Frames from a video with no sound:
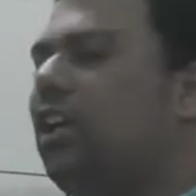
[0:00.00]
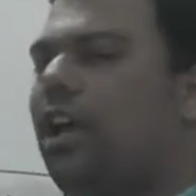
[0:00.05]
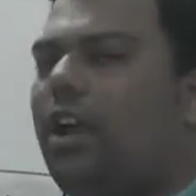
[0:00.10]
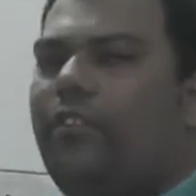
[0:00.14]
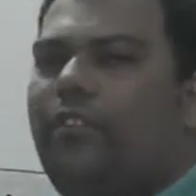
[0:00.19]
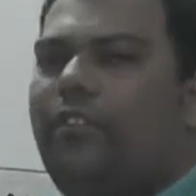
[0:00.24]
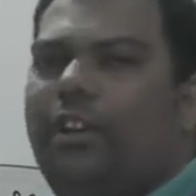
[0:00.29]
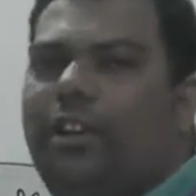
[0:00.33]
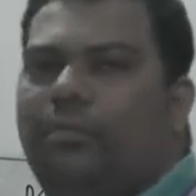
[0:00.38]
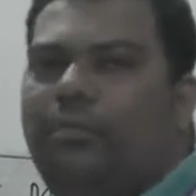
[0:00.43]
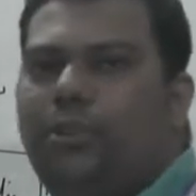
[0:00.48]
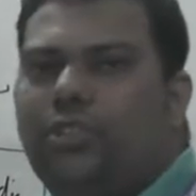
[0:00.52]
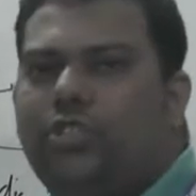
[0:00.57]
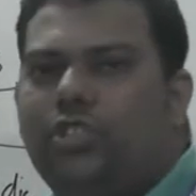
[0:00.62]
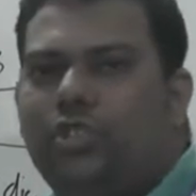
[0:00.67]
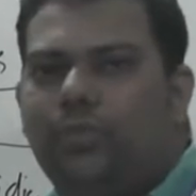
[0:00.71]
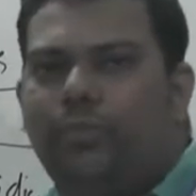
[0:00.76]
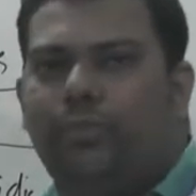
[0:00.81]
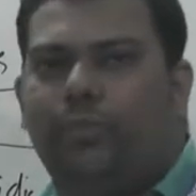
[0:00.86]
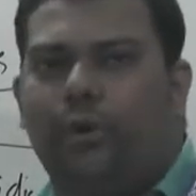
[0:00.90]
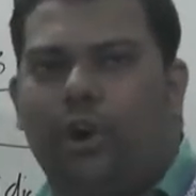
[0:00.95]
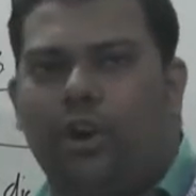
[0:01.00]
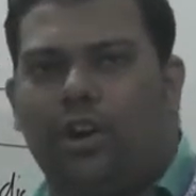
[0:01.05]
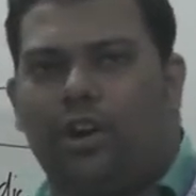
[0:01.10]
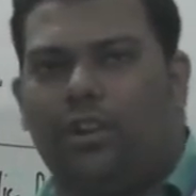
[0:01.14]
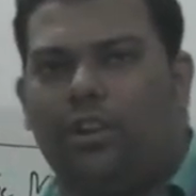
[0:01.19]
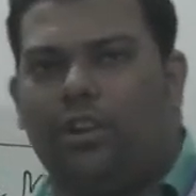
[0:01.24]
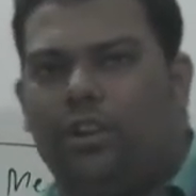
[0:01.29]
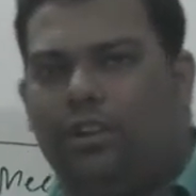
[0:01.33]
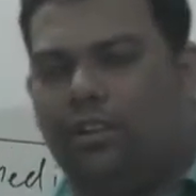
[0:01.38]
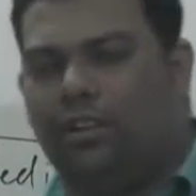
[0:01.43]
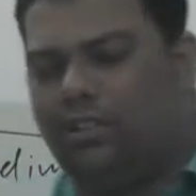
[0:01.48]
are very much
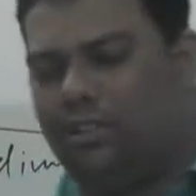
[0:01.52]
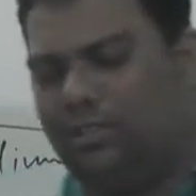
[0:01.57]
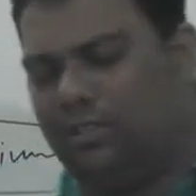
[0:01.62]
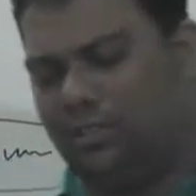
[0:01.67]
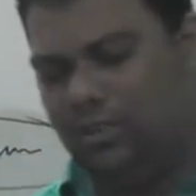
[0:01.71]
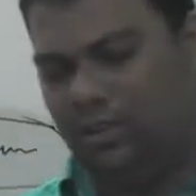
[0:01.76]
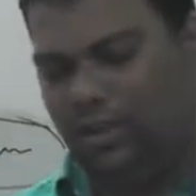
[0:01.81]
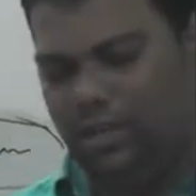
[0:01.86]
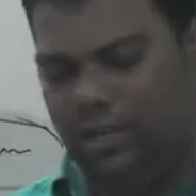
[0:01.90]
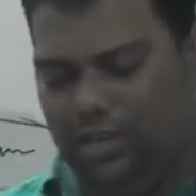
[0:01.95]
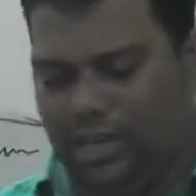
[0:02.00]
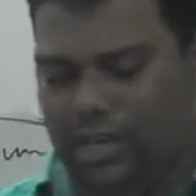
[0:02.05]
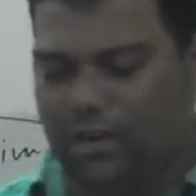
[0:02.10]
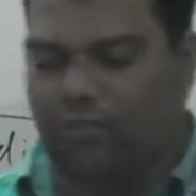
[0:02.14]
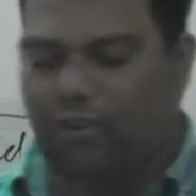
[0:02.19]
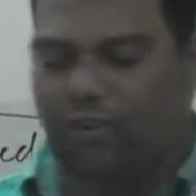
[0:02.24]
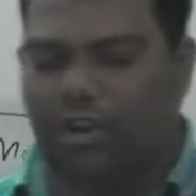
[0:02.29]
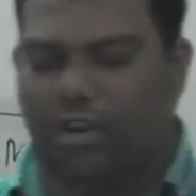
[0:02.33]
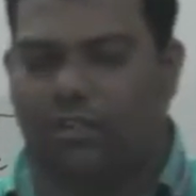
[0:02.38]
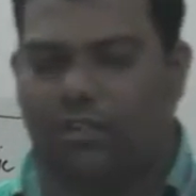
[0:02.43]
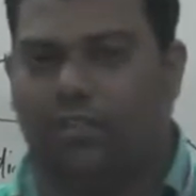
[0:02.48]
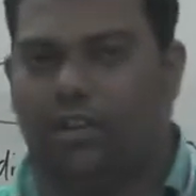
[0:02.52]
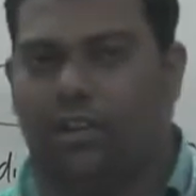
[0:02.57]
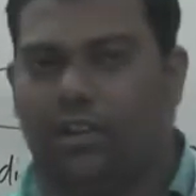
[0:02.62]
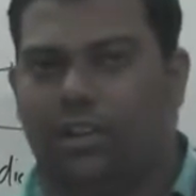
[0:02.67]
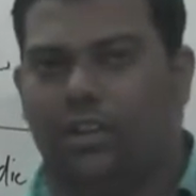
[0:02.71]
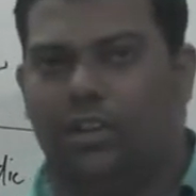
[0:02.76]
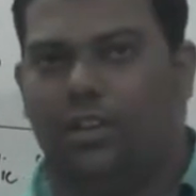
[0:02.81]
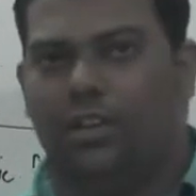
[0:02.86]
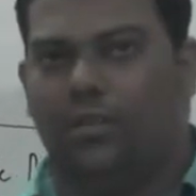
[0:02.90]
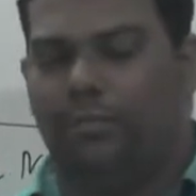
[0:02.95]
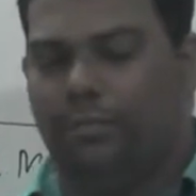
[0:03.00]
important here. Whatever
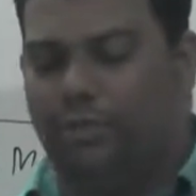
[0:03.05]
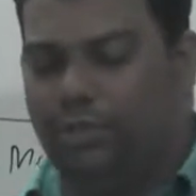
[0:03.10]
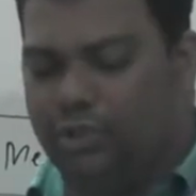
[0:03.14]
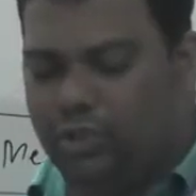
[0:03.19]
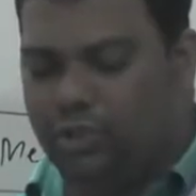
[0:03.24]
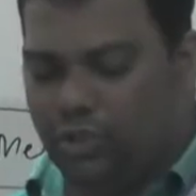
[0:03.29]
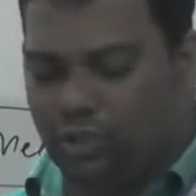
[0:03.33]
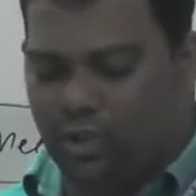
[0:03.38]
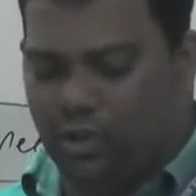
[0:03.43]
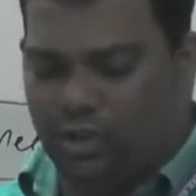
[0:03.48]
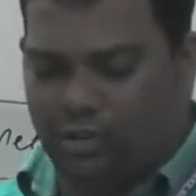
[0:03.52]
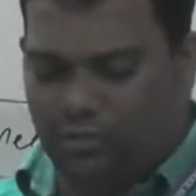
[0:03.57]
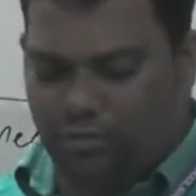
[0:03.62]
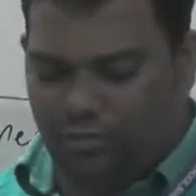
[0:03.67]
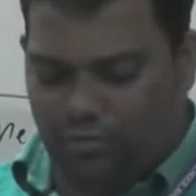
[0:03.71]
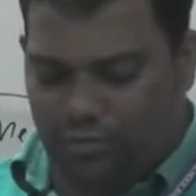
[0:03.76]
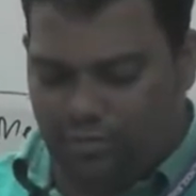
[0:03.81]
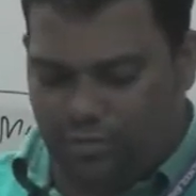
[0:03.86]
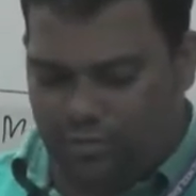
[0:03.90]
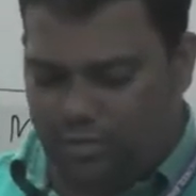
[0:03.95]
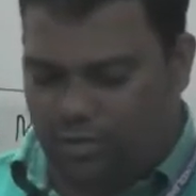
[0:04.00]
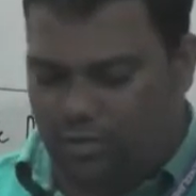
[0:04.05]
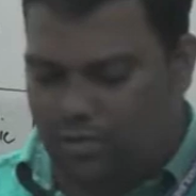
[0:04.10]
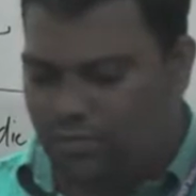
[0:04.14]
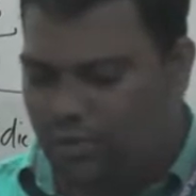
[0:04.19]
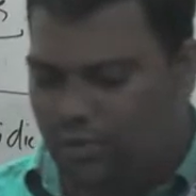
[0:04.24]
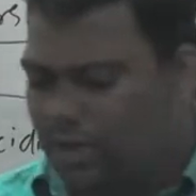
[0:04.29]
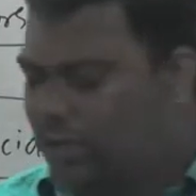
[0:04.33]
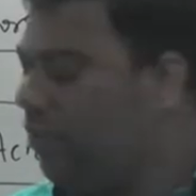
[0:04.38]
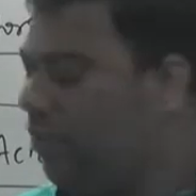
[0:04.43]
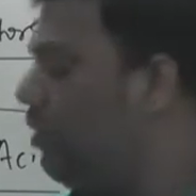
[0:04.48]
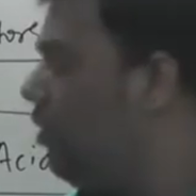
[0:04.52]
means your
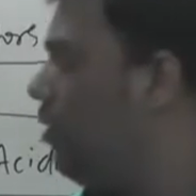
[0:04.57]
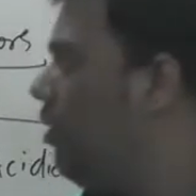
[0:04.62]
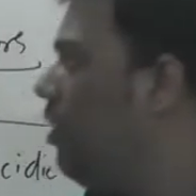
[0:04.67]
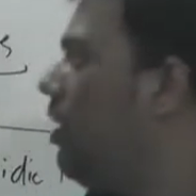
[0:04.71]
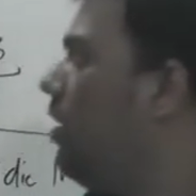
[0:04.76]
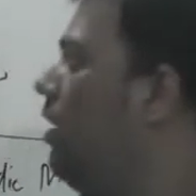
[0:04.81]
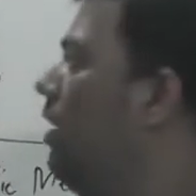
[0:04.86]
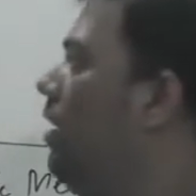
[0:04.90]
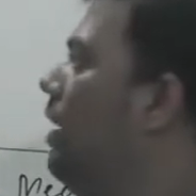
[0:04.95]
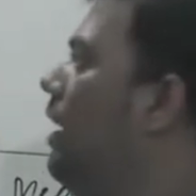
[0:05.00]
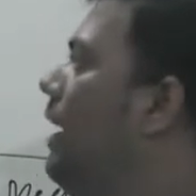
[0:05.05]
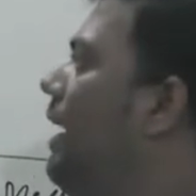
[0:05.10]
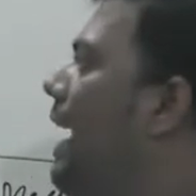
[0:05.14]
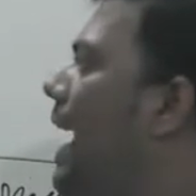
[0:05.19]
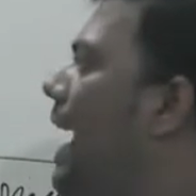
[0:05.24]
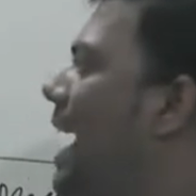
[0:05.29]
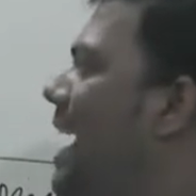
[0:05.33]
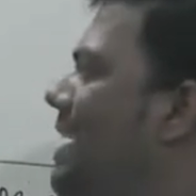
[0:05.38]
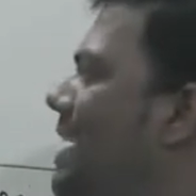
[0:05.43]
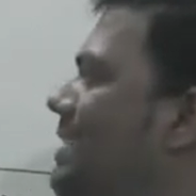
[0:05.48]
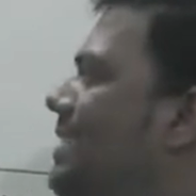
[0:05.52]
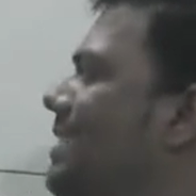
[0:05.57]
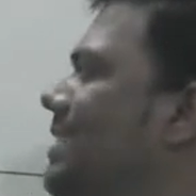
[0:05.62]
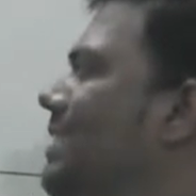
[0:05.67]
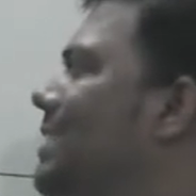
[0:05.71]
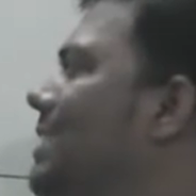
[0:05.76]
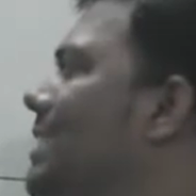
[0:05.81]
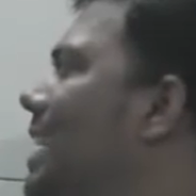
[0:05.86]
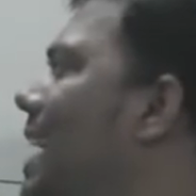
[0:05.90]
whatever your acid,